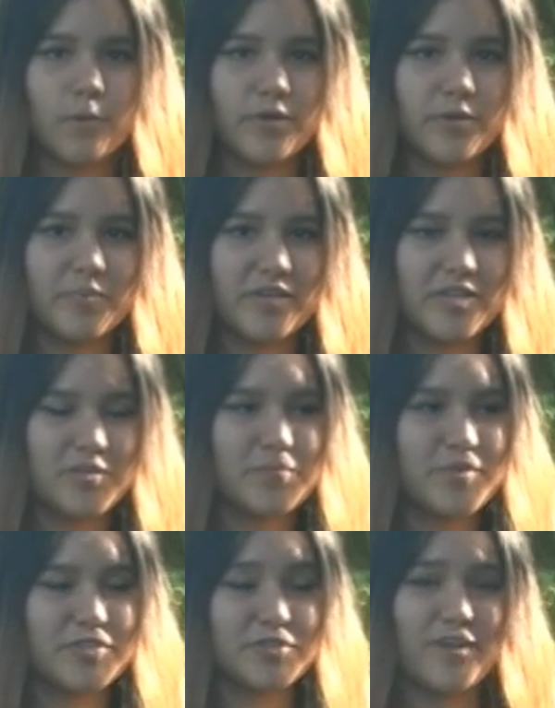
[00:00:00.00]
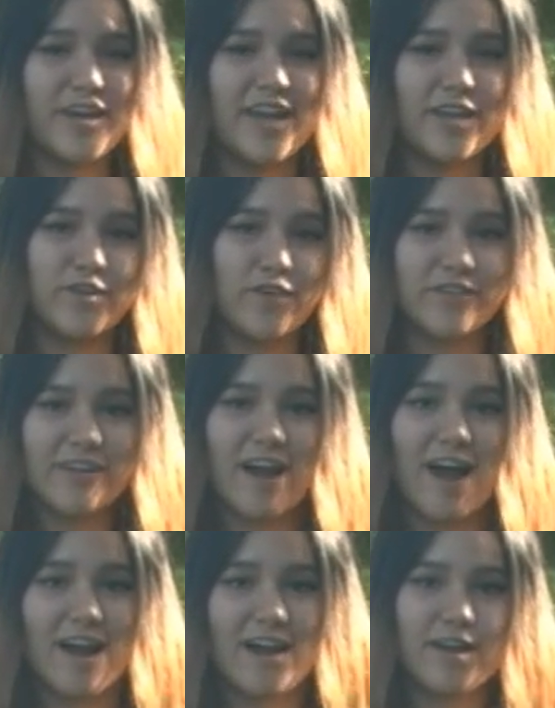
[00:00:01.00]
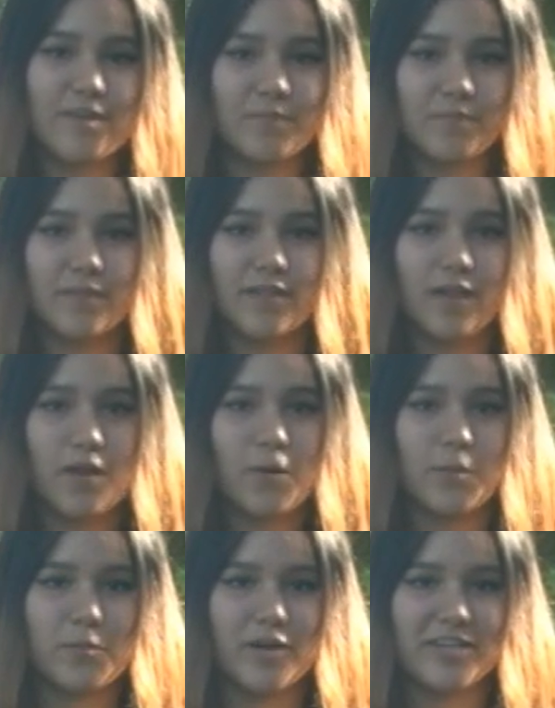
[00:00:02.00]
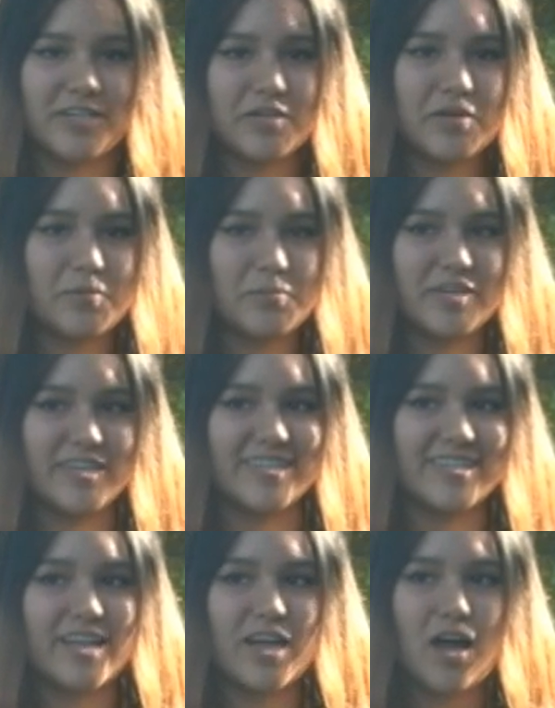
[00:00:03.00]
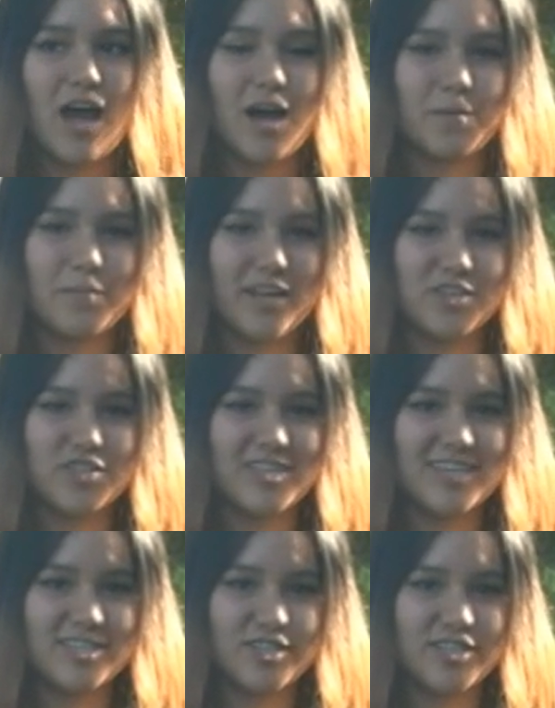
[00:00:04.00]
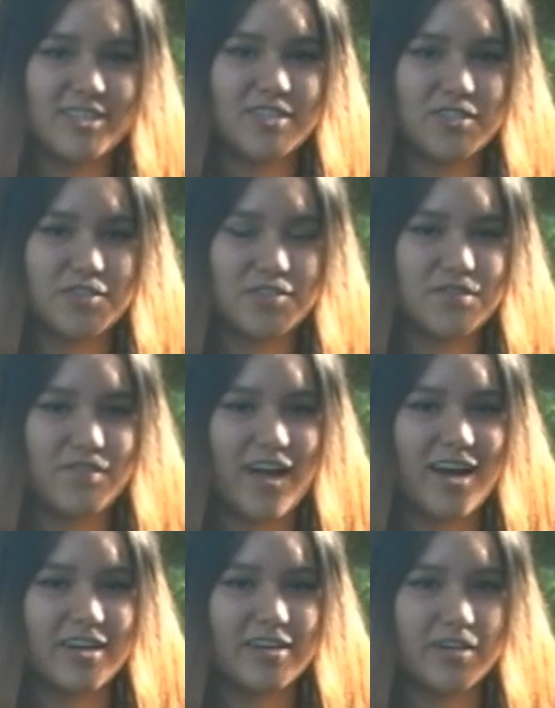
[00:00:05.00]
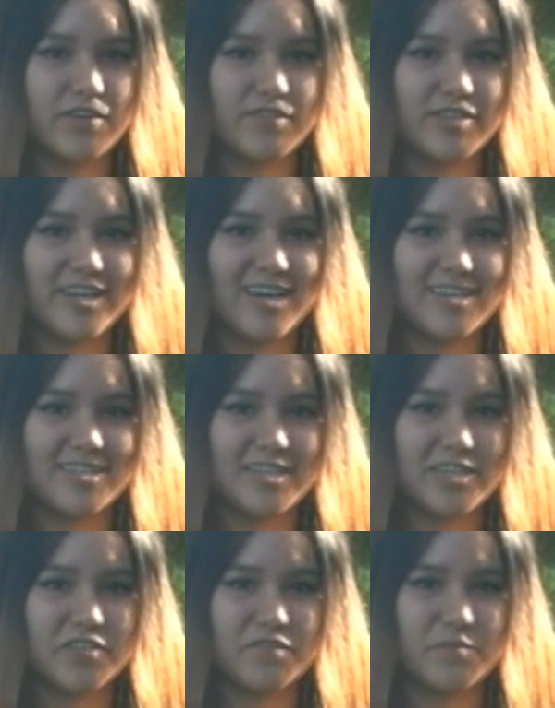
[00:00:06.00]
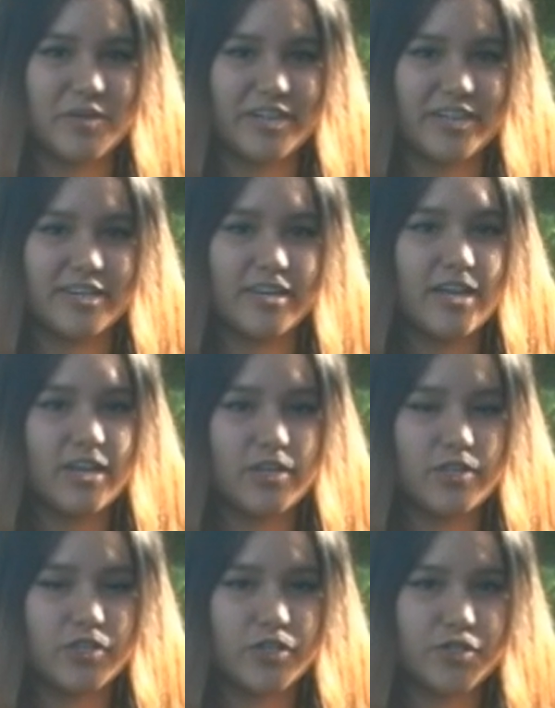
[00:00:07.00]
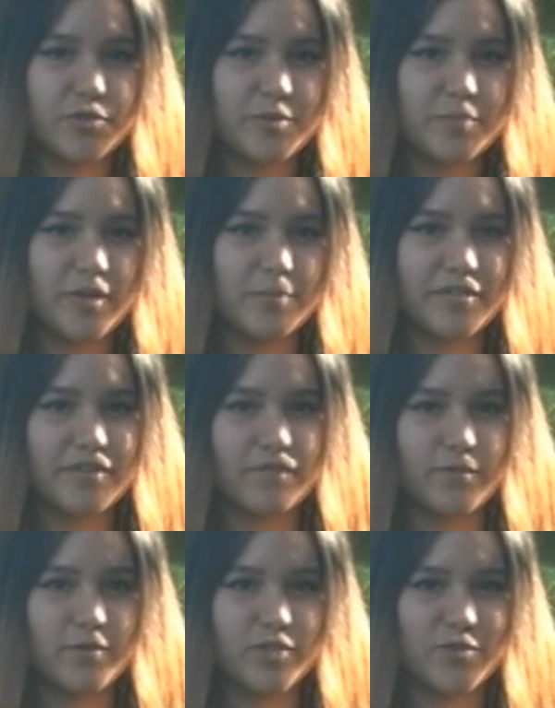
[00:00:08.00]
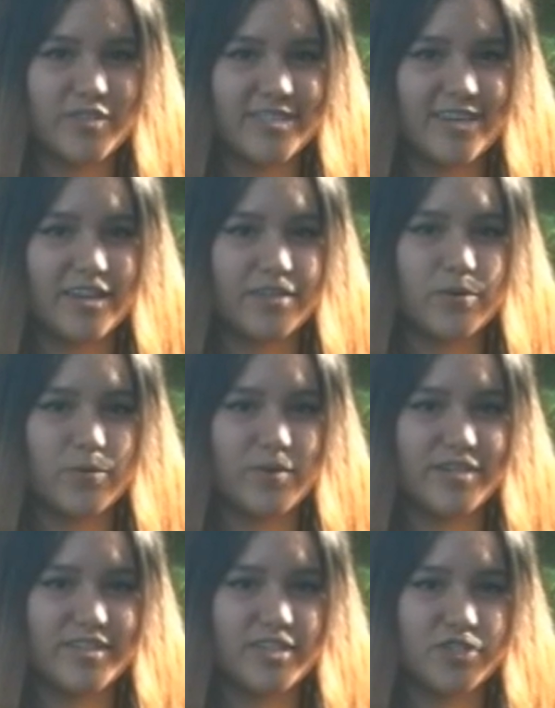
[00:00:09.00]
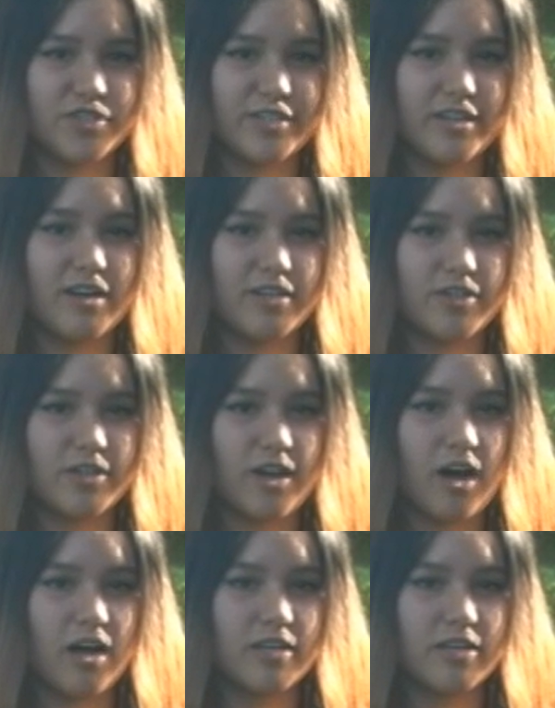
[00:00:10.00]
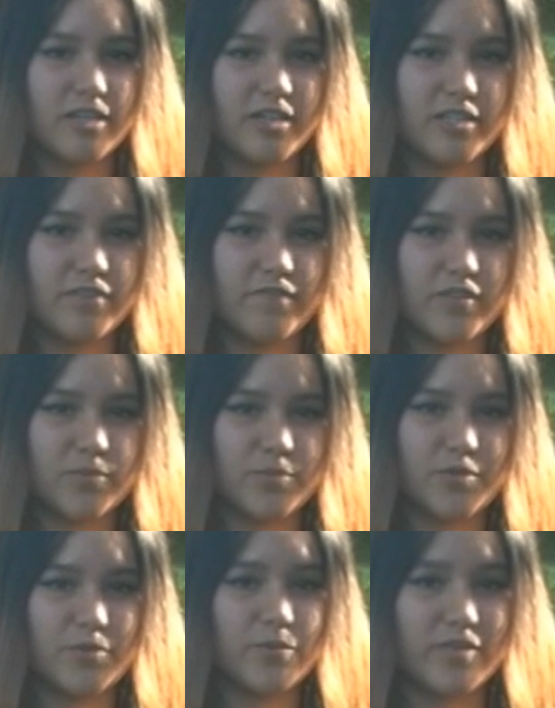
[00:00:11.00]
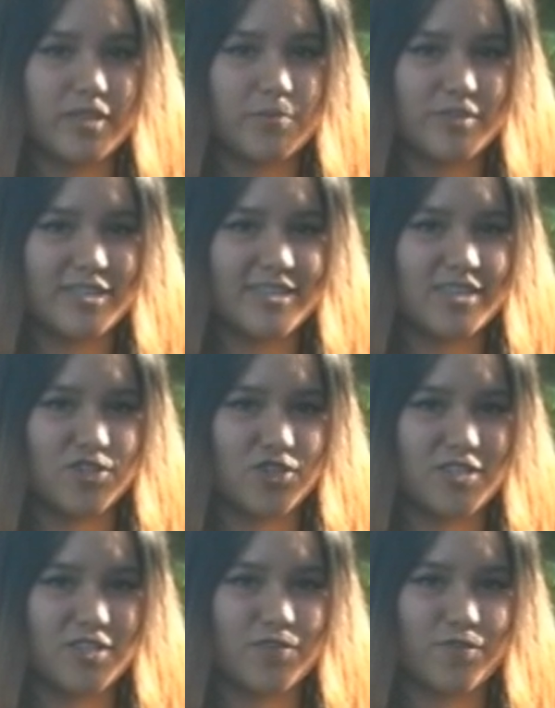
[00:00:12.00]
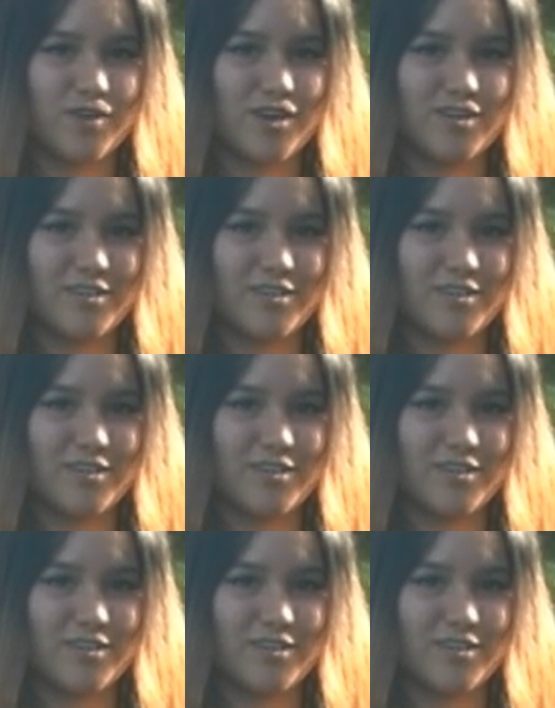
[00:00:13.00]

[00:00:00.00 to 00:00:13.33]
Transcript: Will you please put your right hand over your heart? Ready, begin. I pledge allegiance to the flag of the United States of America and to the republic for which we stand, one nation, under God, indivisible, with liberty and justice for all.